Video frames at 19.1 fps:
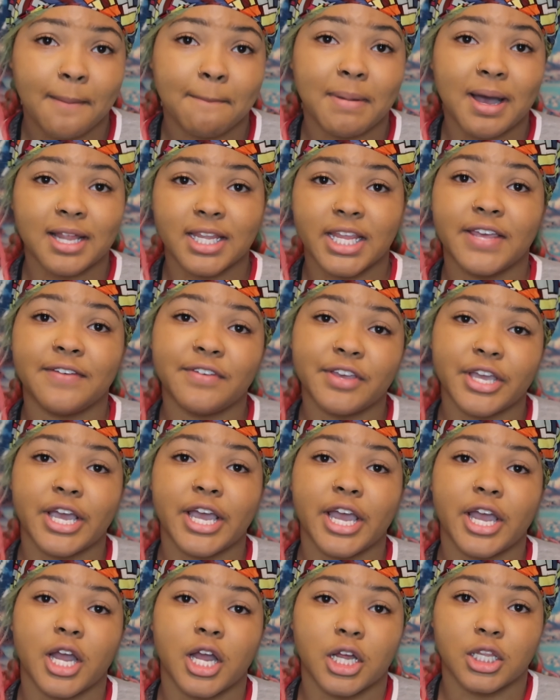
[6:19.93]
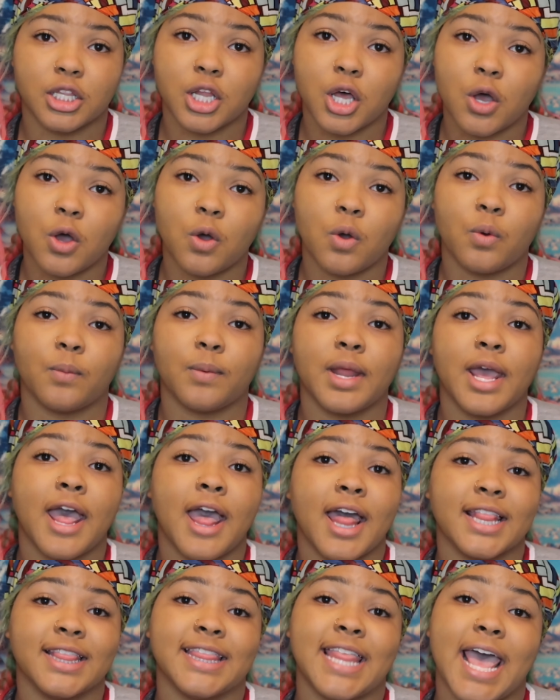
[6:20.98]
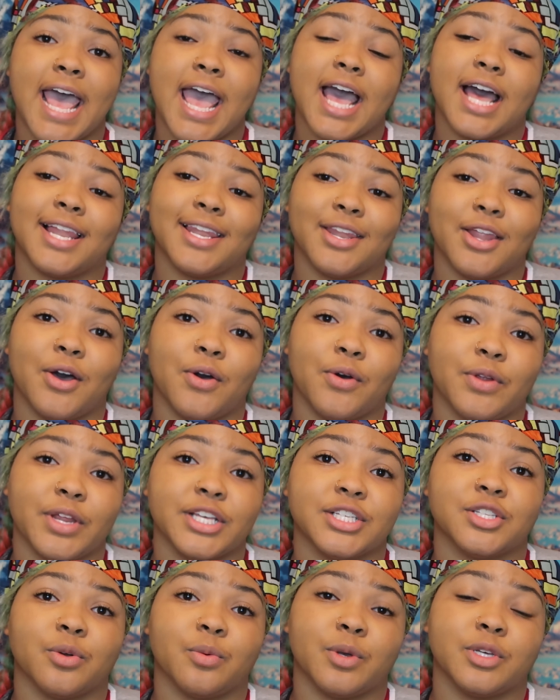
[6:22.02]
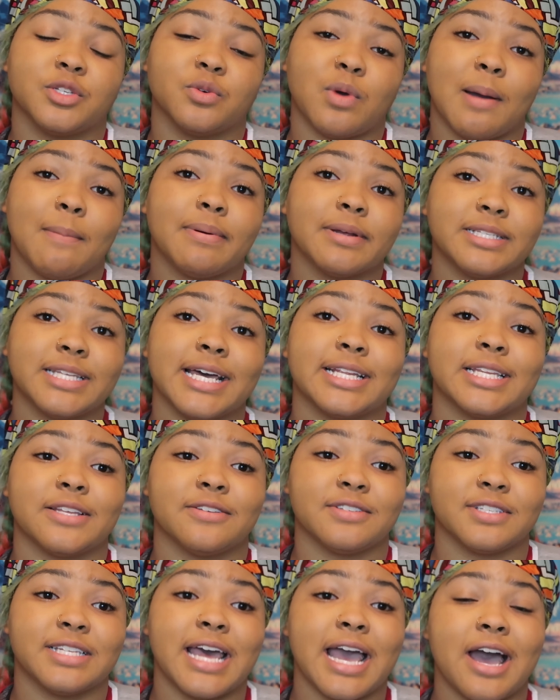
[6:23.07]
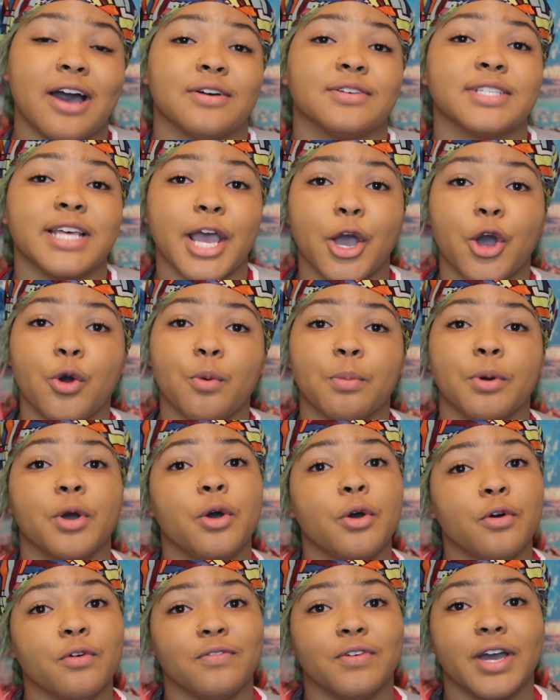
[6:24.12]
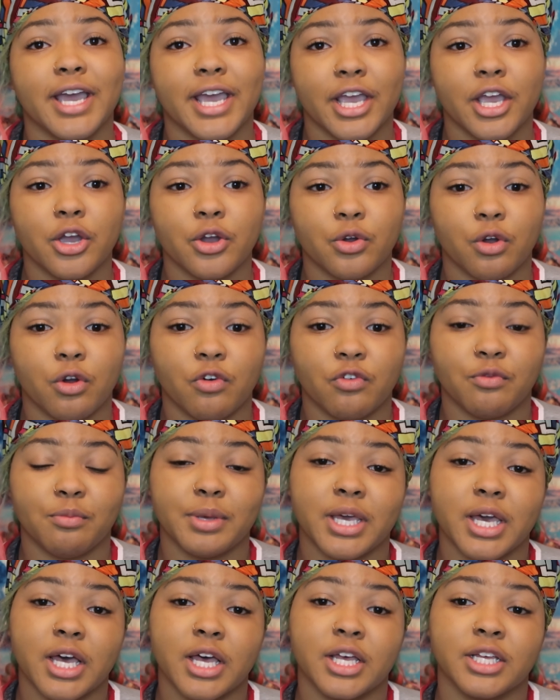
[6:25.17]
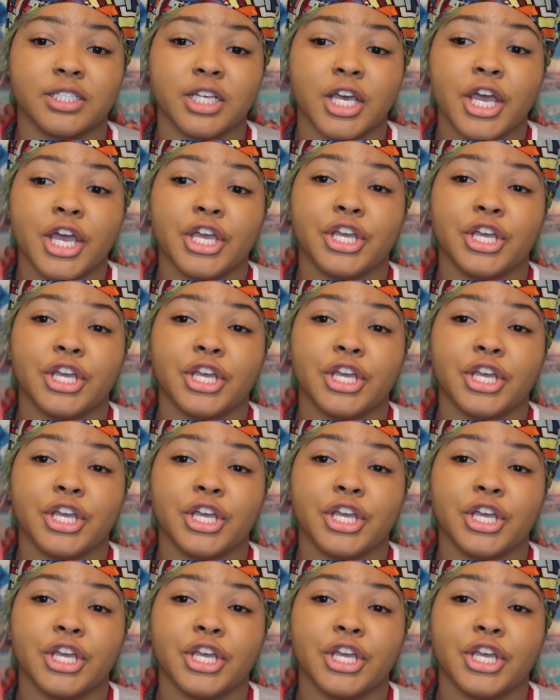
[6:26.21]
by leaving your hair alone, that alone is the reason why protective styles help for hair growth, because